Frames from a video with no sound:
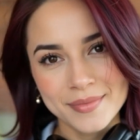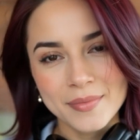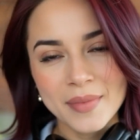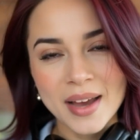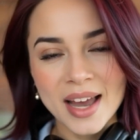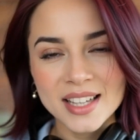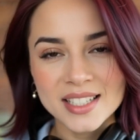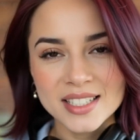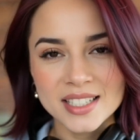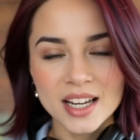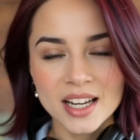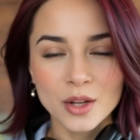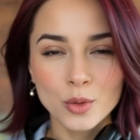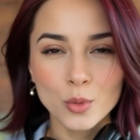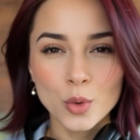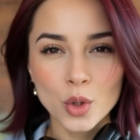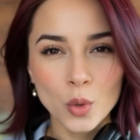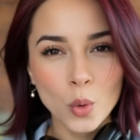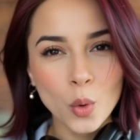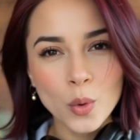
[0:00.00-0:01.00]
But a
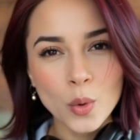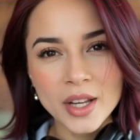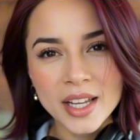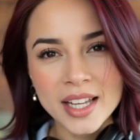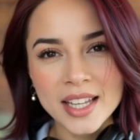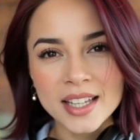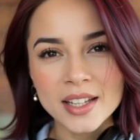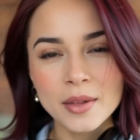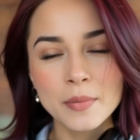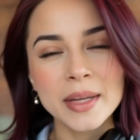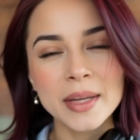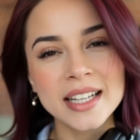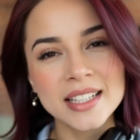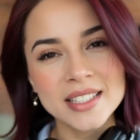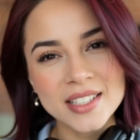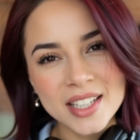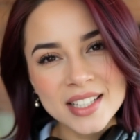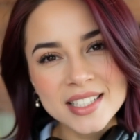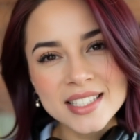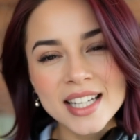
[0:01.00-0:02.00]
quick warning
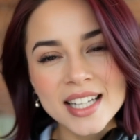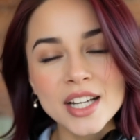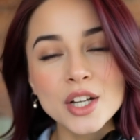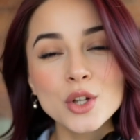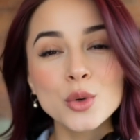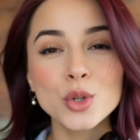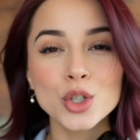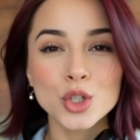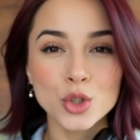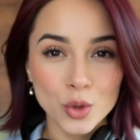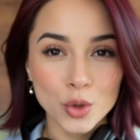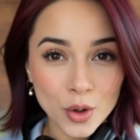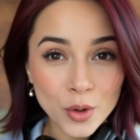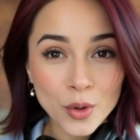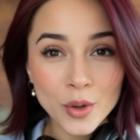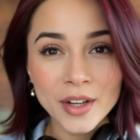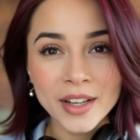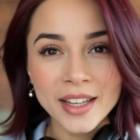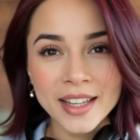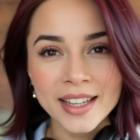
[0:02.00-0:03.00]
because this data lives
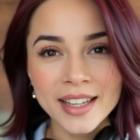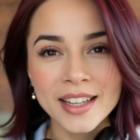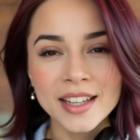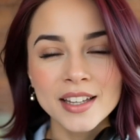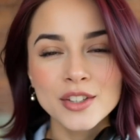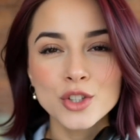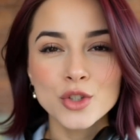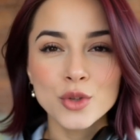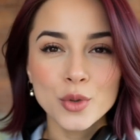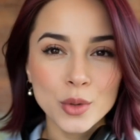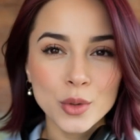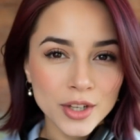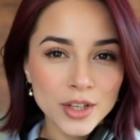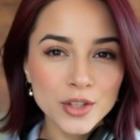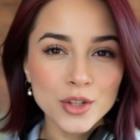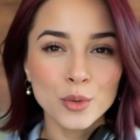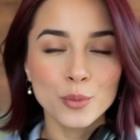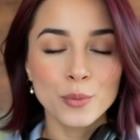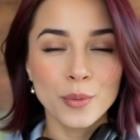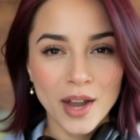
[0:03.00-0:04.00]
locally, if you clear
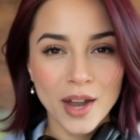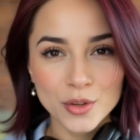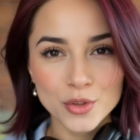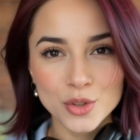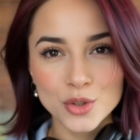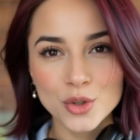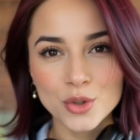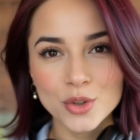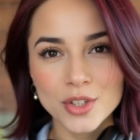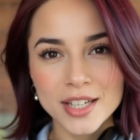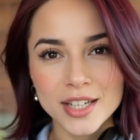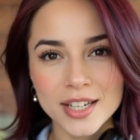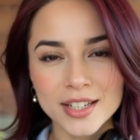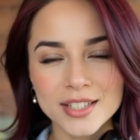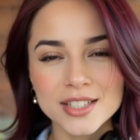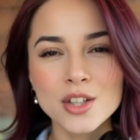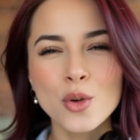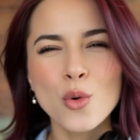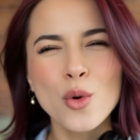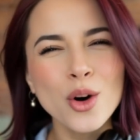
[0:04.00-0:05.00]
your browser
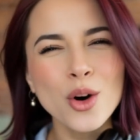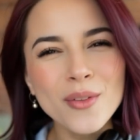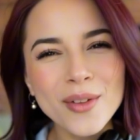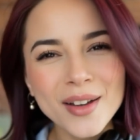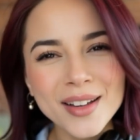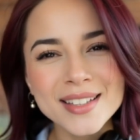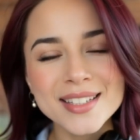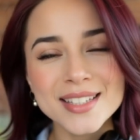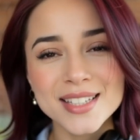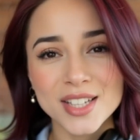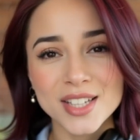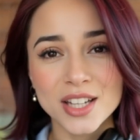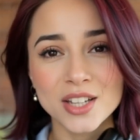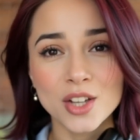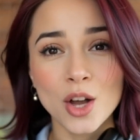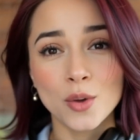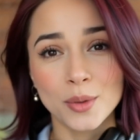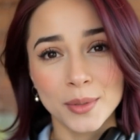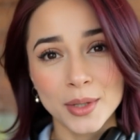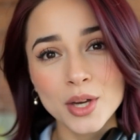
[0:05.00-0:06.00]
cookies or run this in
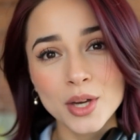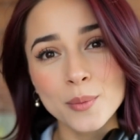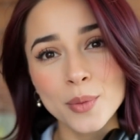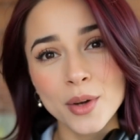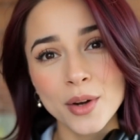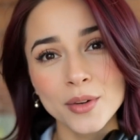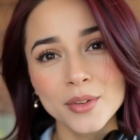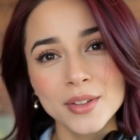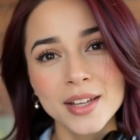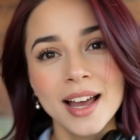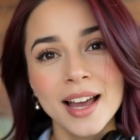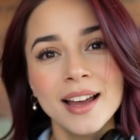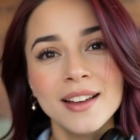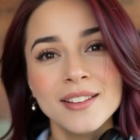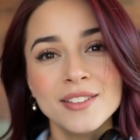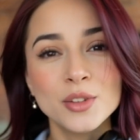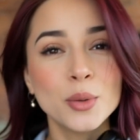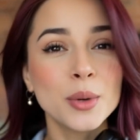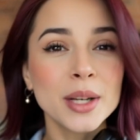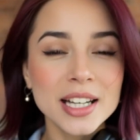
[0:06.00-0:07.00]
incognito mode,
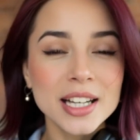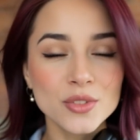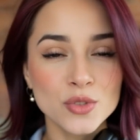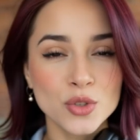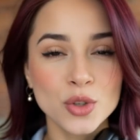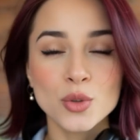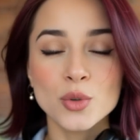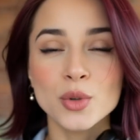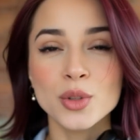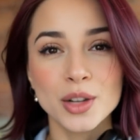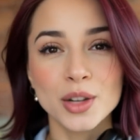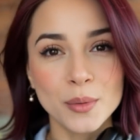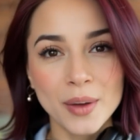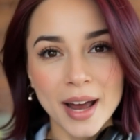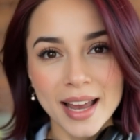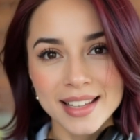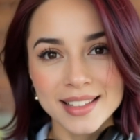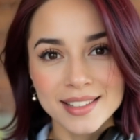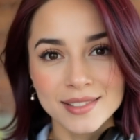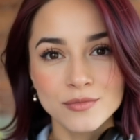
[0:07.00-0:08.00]
your history will be
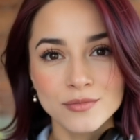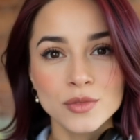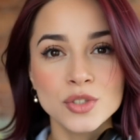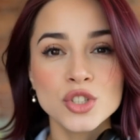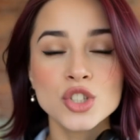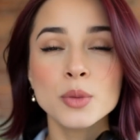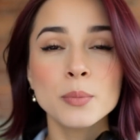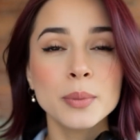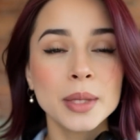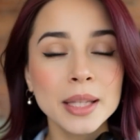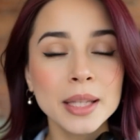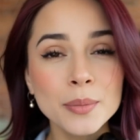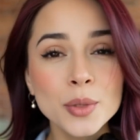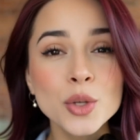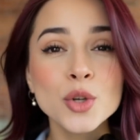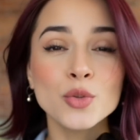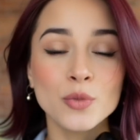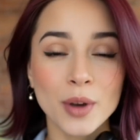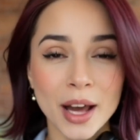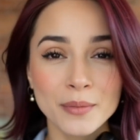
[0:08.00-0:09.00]
wiped. So keep
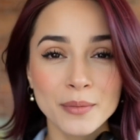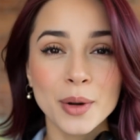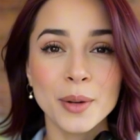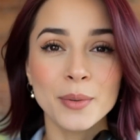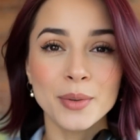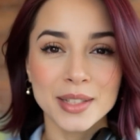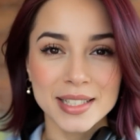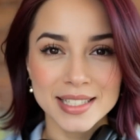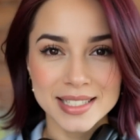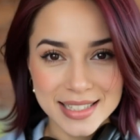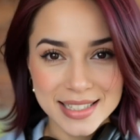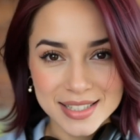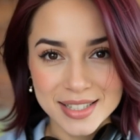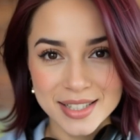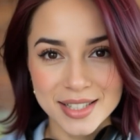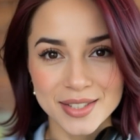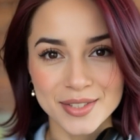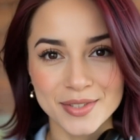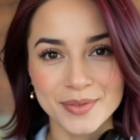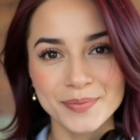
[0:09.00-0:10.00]
your environment
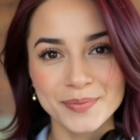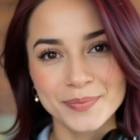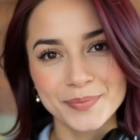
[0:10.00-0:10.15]
persistent.